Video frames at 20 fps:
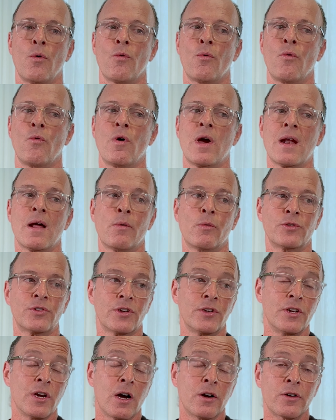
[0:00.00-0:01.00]
When I was a
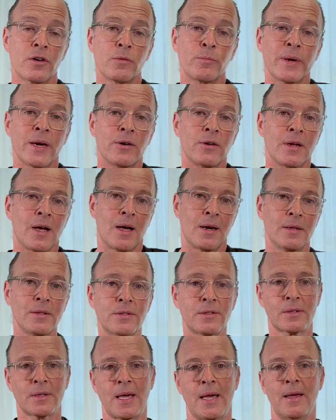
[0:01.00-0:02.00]
younger
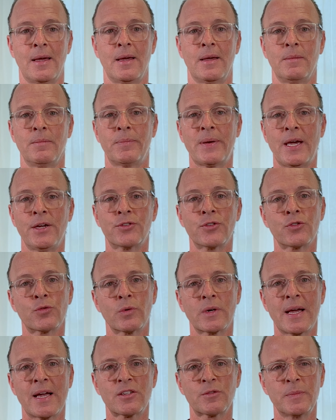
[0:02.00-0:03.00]
periodontist and patients would
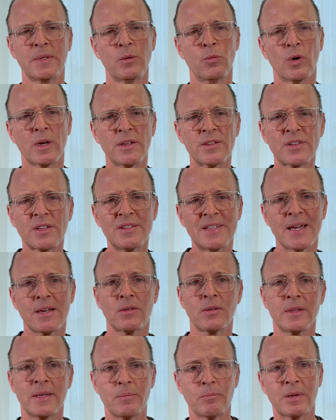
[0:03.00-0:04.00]
ask me, what is a
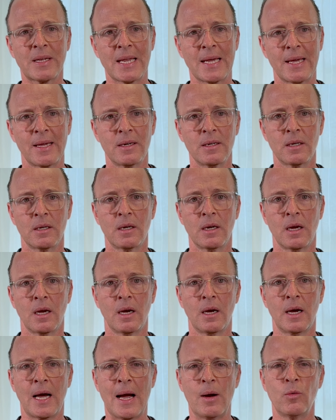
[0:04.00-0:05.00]
dental implant?
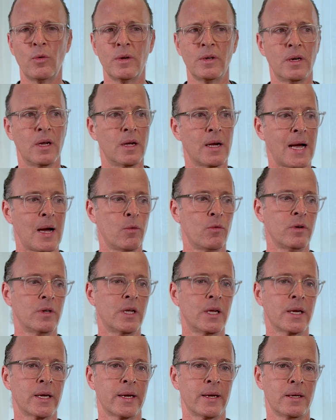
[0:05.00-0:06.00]
I would
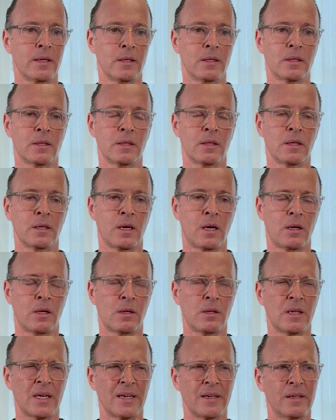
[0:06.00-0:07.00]
get all
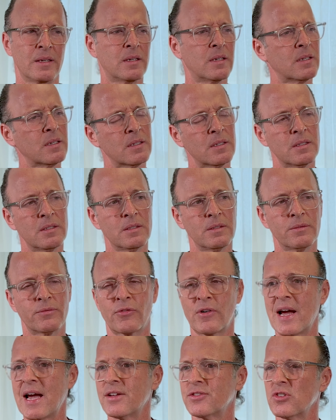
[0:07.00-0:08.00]
like
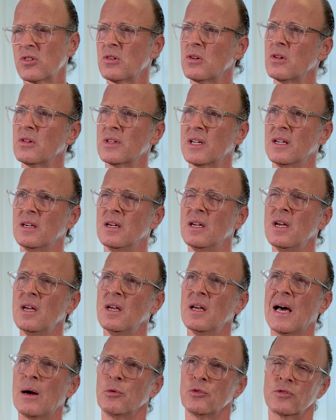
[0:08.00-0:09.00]
frazzled, and
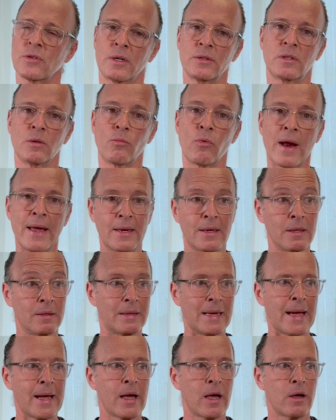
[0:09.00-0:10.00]
I would start to break it
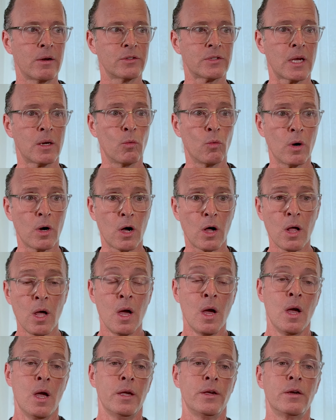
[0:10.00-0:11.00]
down. It's like, well,
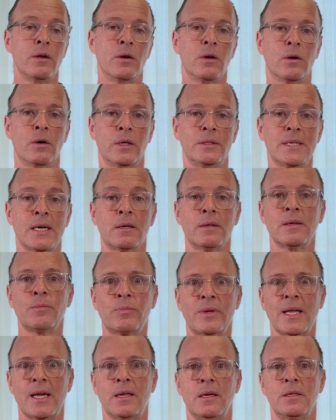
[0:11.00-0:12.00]
you know, a dental
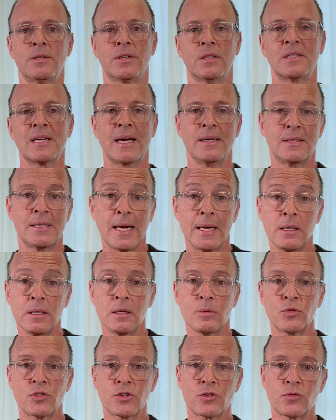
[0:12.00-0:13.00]
implant is a
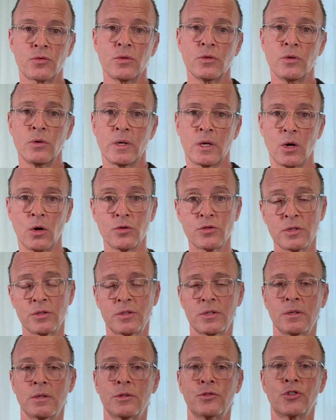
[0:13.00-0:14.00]
titanium screw. It goes
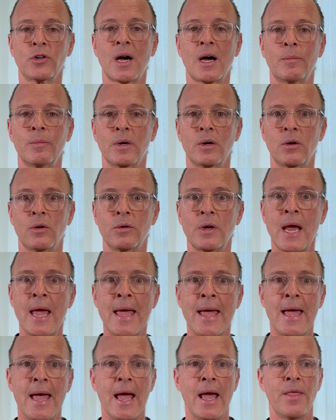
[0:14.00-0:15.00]
into your jawbone,
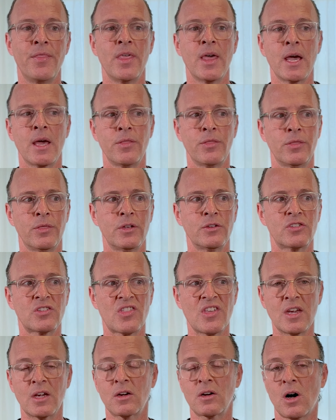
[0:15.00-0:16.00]
and then this
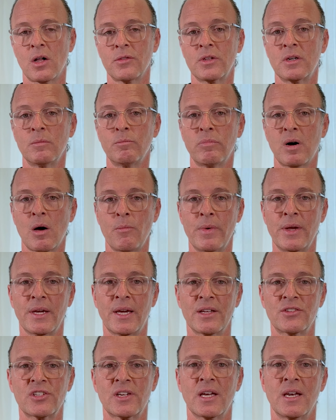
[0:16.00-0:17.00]
thing called an abutment
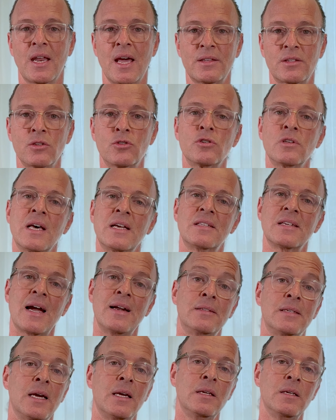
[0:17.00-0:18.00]
gets connected to that
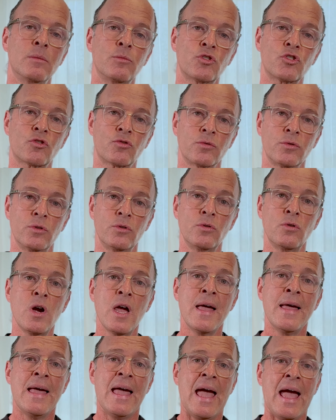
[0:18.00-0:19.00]
titanium screw.
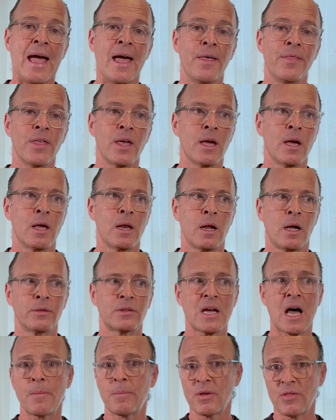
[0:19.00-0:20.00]
And then on
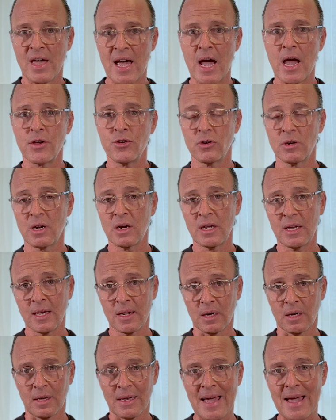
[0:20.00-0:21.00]
top of that, you're gonna get a
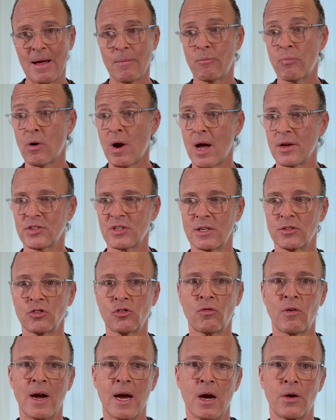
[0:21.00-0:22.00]
lab processed
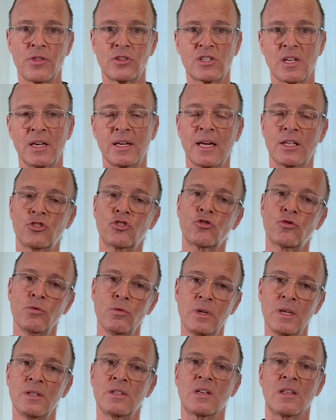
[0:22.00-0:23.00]
crown that's gonna get screwed
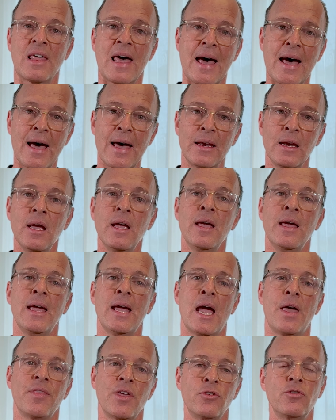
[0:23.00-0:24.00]
into that,
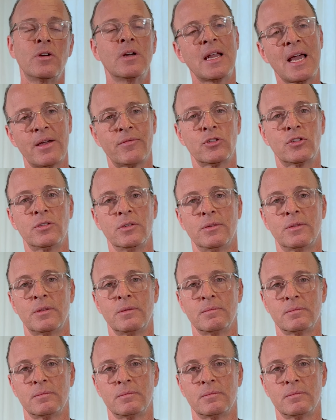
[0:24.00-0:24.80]
and then you're gonna have a tooth.